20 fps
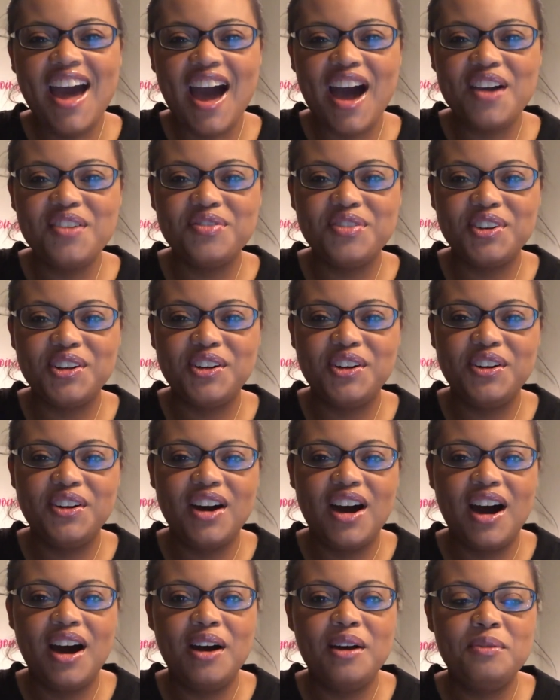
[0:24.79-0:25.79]
I feel
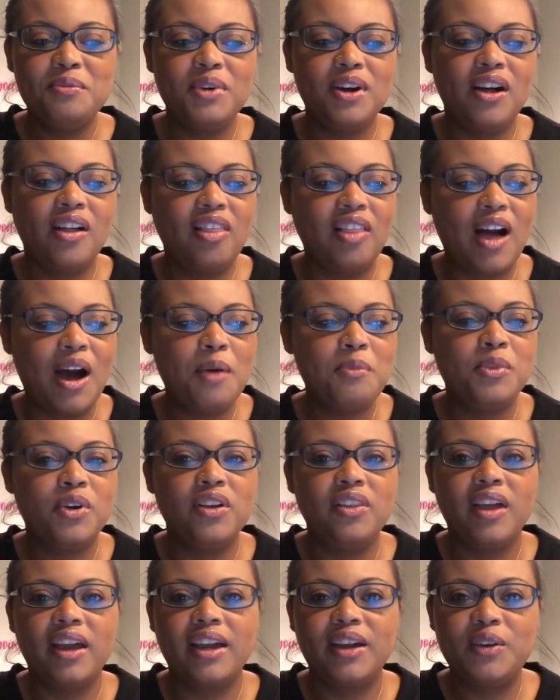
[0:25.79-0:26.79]
a lot
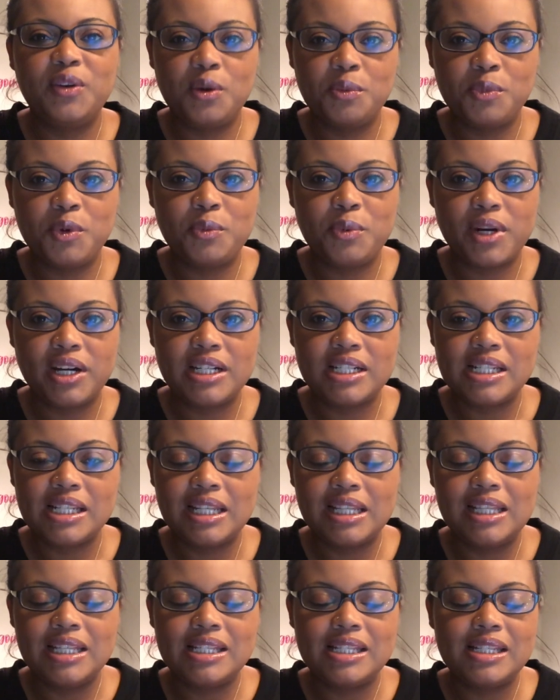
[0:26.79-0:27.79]
more like a normal
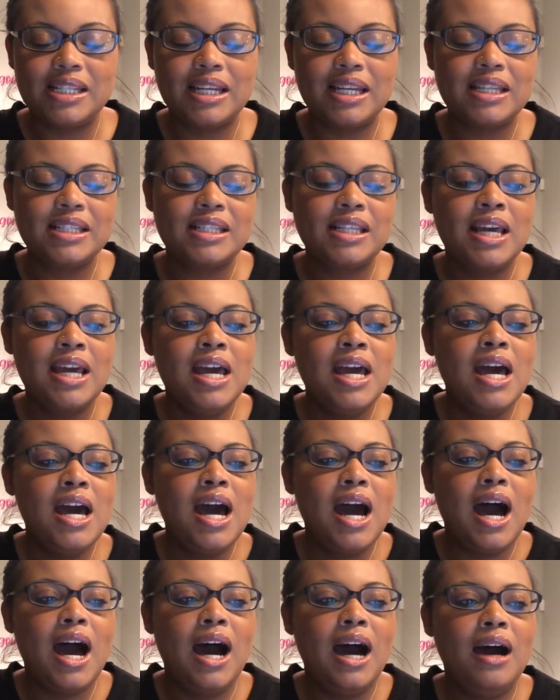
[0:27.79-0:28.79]
person these days.
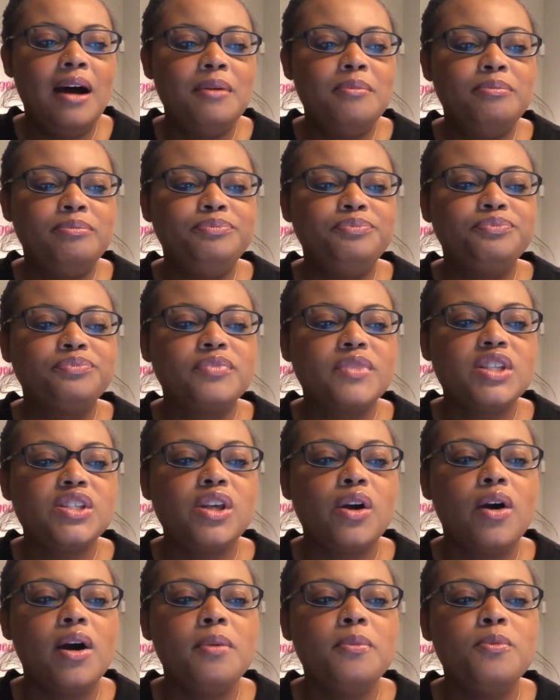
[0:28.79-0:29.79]

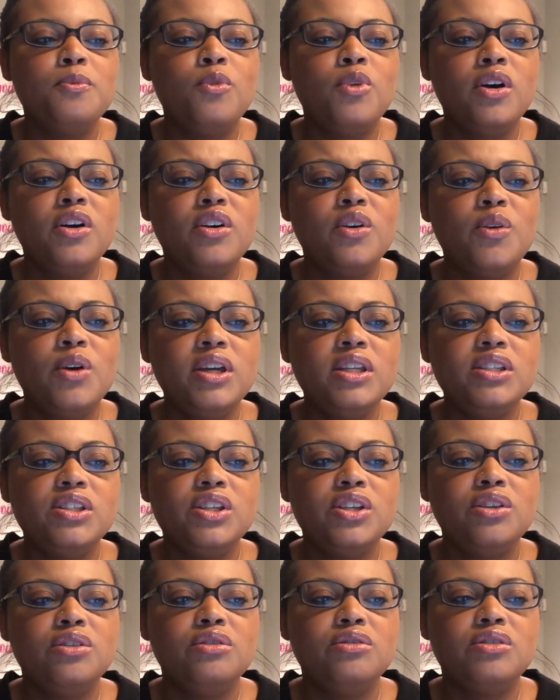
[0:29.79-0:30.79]
So I'm going
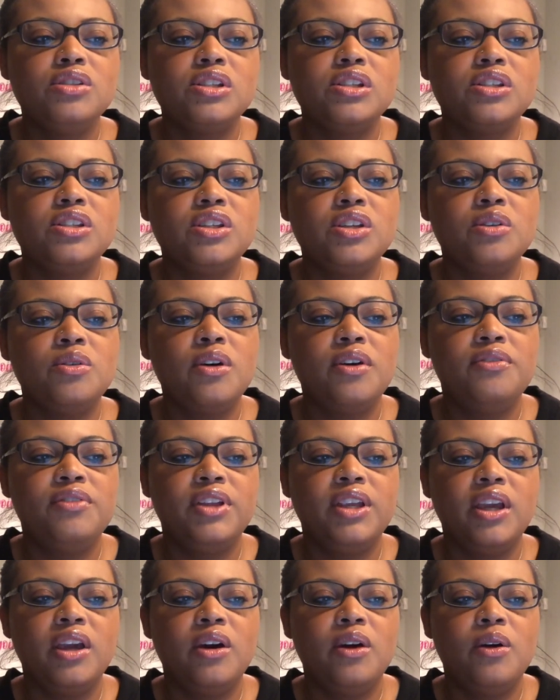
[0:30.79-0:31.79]
to just do a
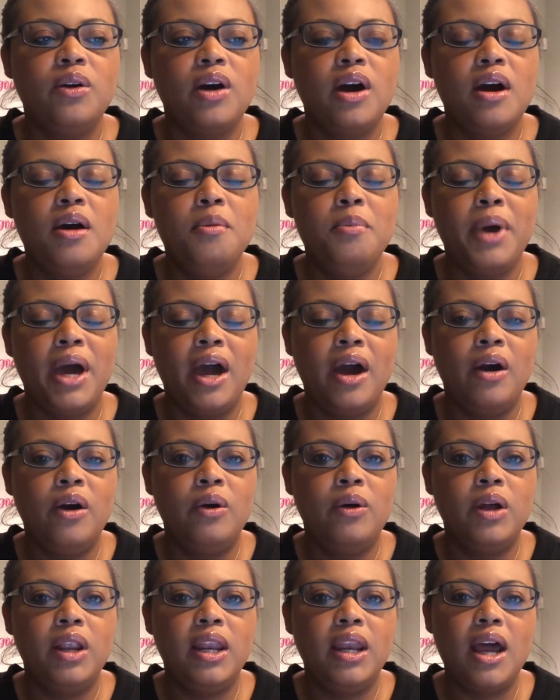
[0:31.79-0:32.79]
video
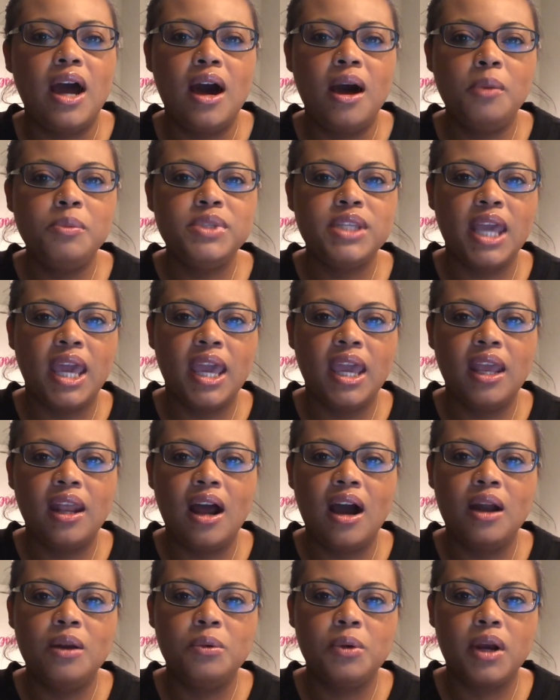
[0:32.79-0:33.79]
about an
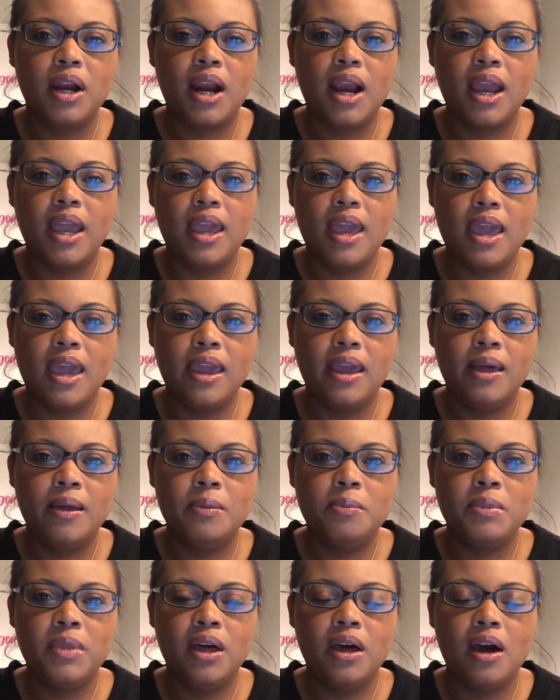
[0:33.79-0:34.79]
update on where I
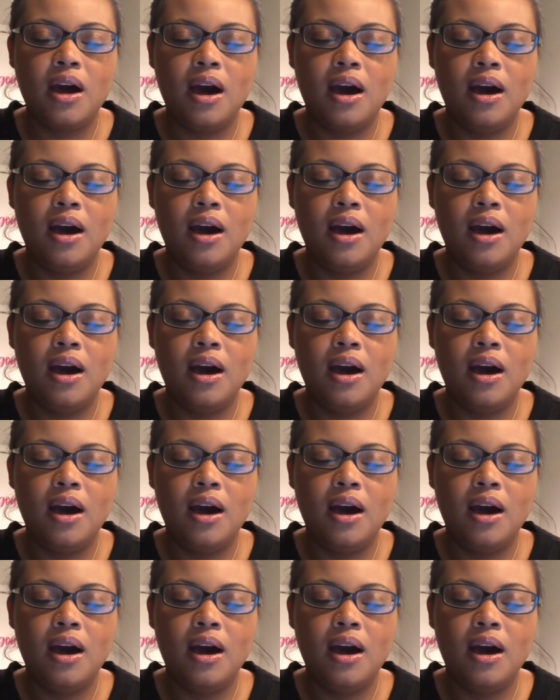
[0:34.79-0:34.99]
am